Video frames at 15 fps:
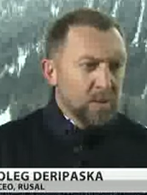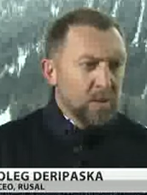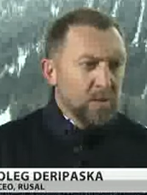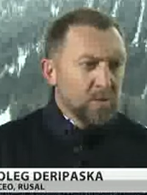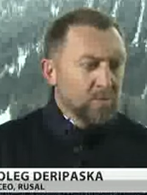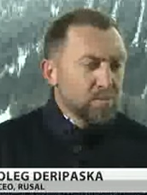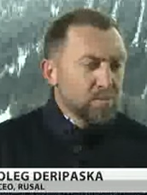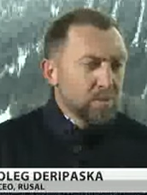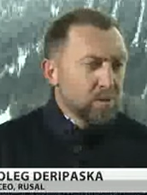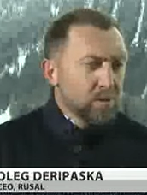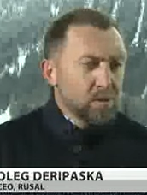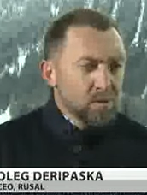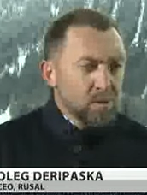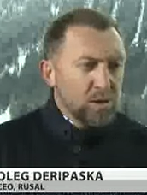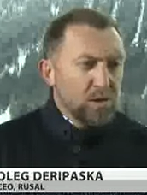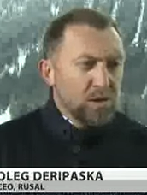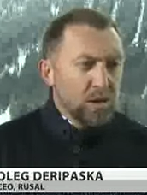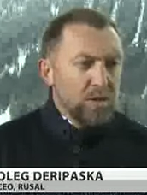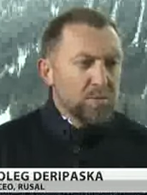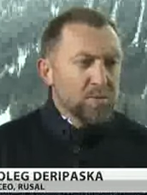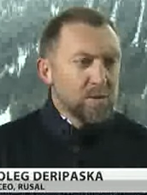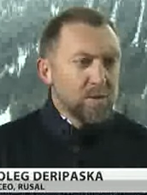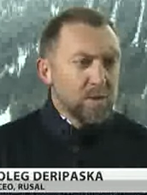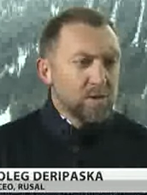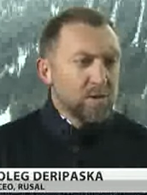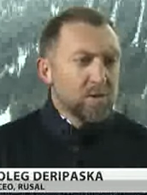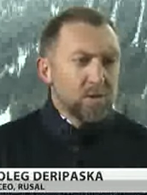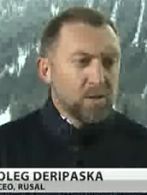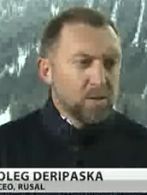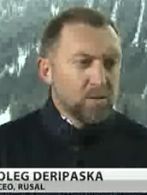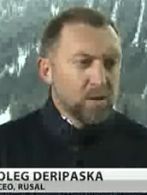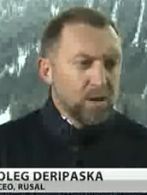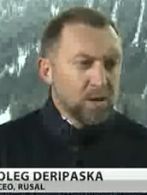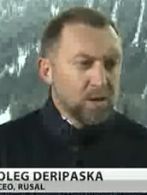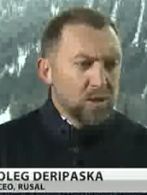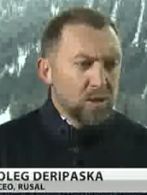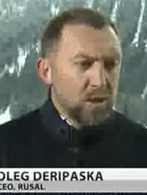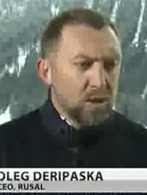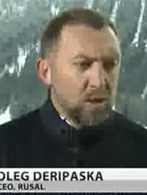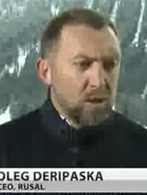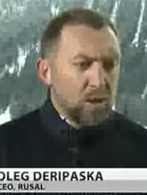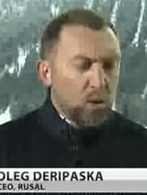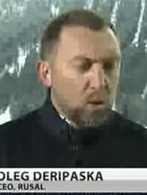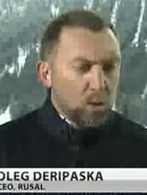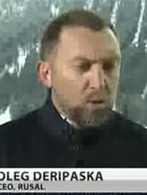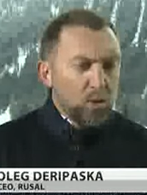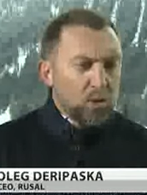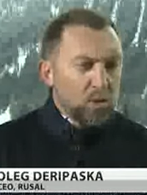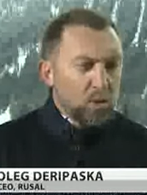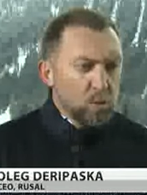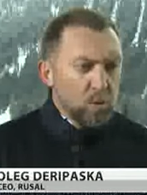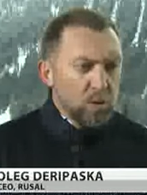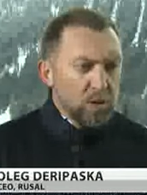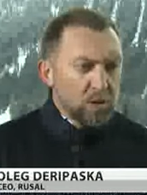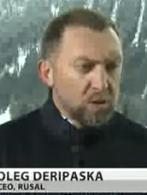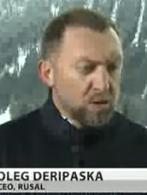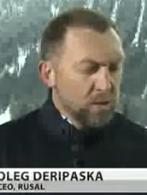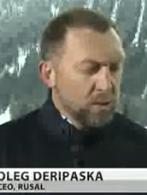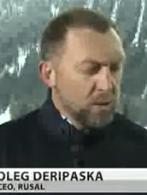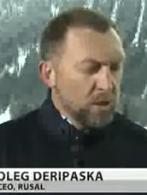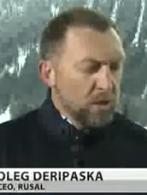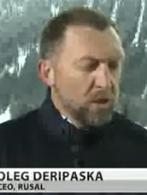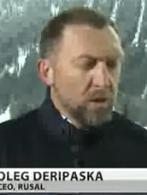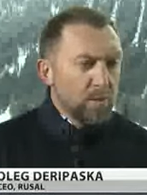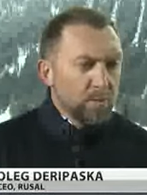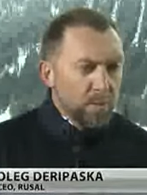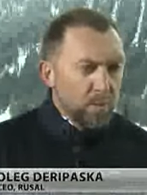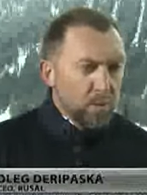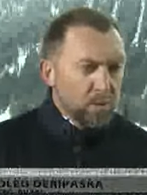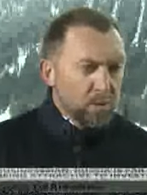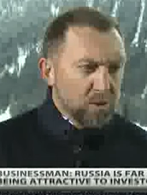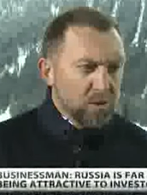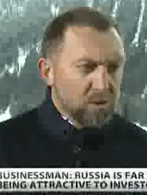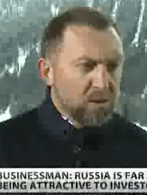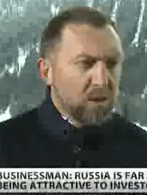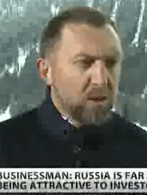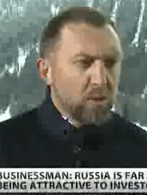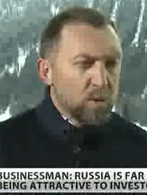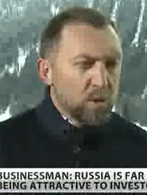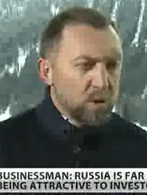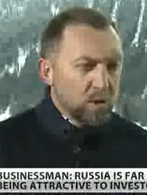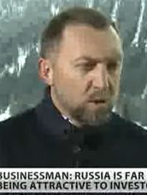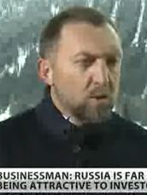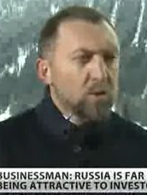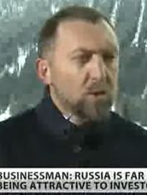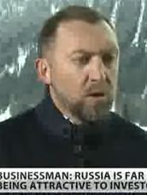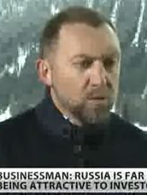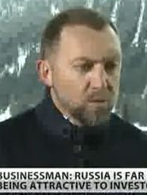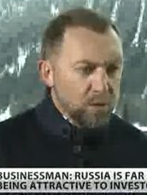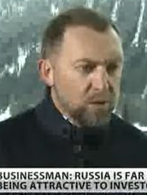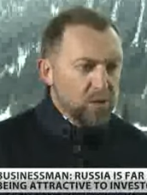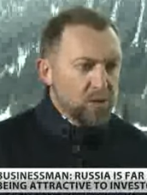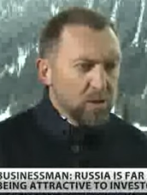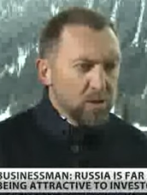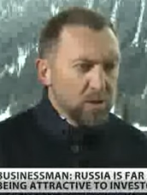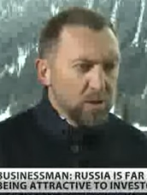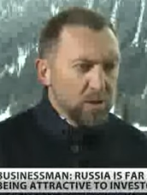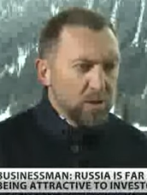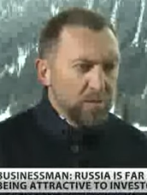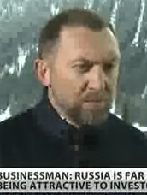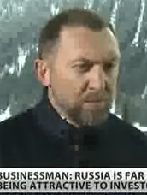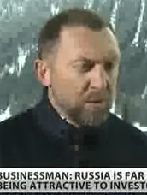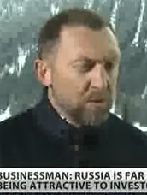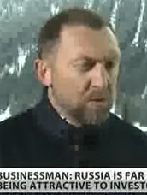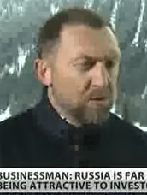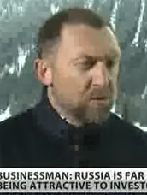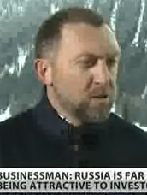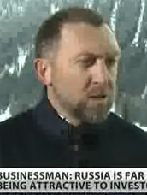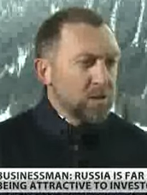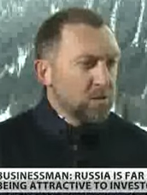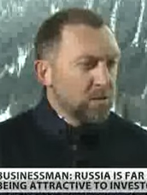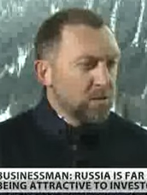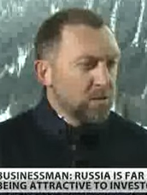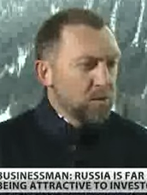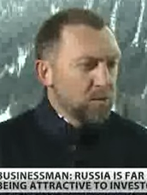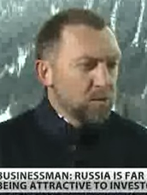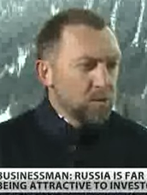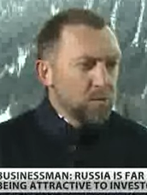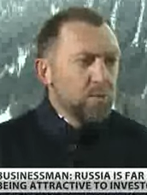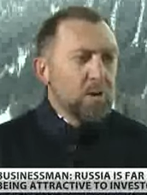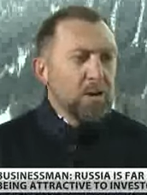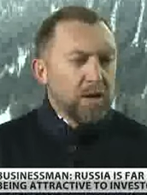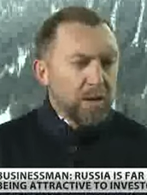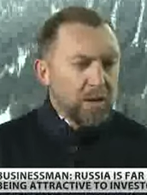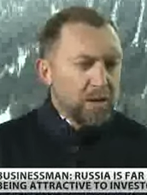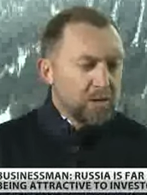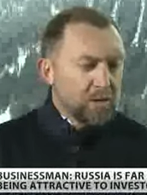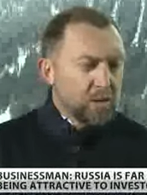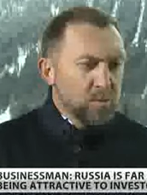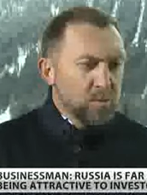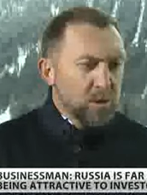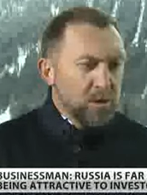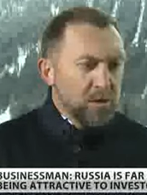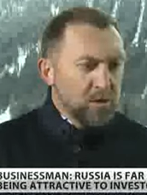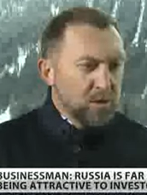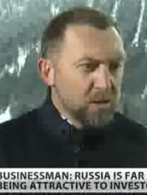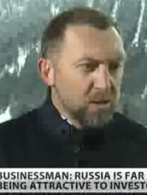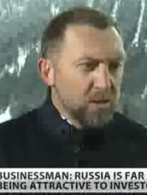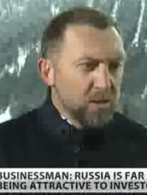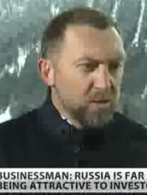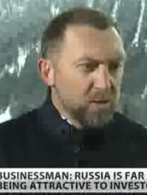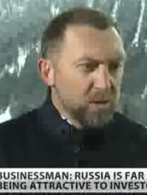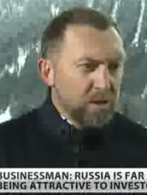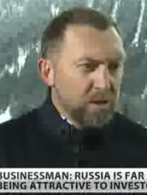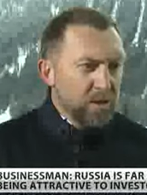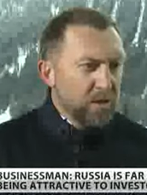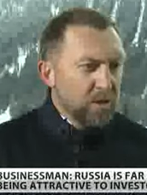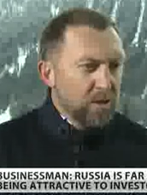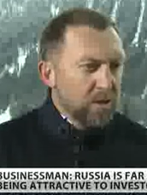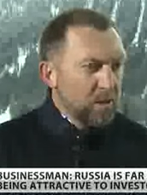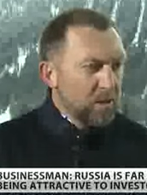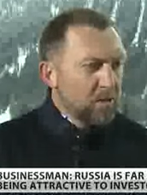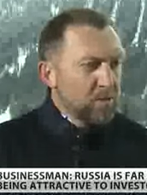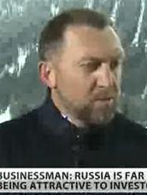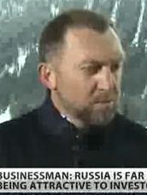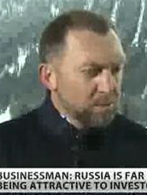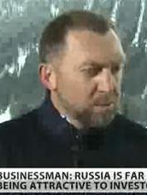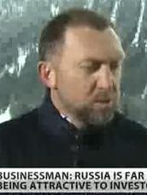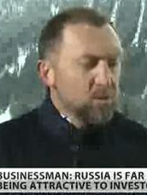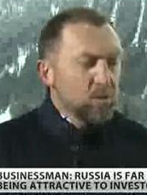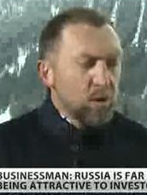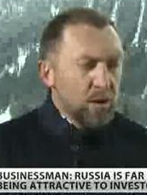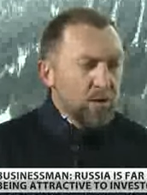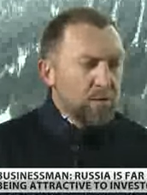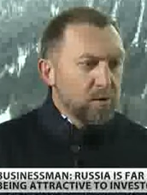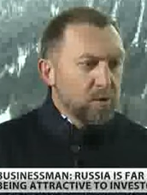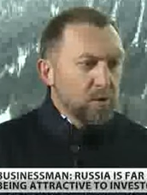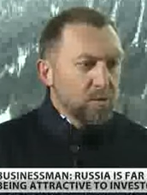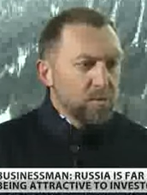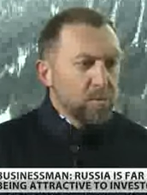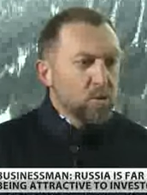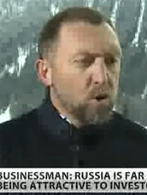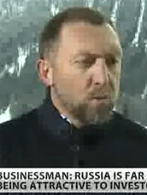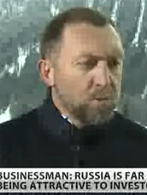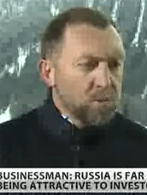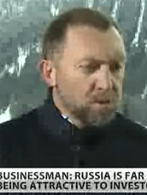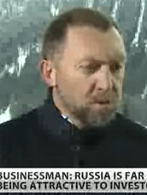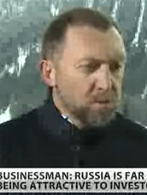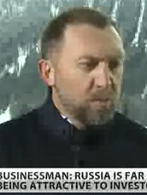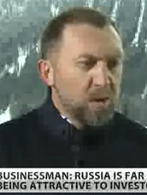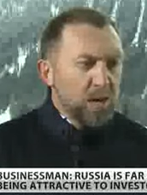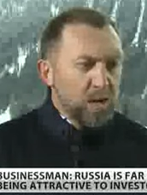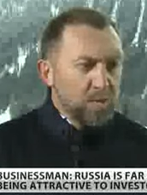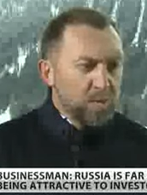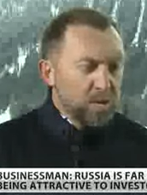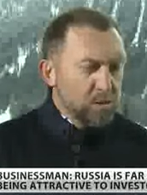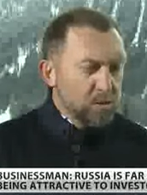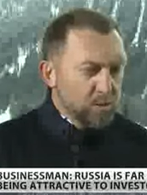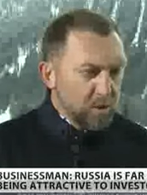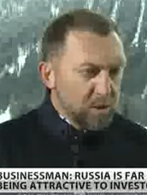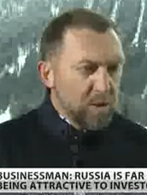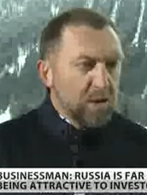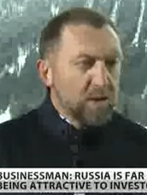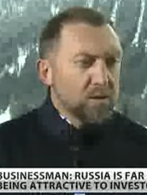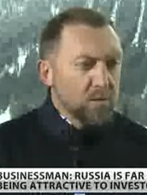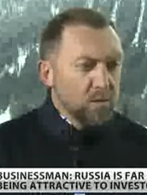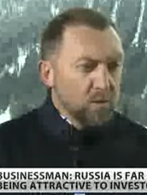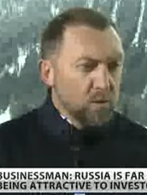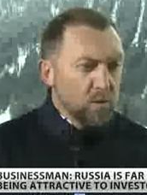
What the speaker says: you know, 3 times less than in Russia, who would invest in components somewhere in Ural region instead of, you know, to buy enterprise in Korea, you know, to have, you know, proper supply base, productive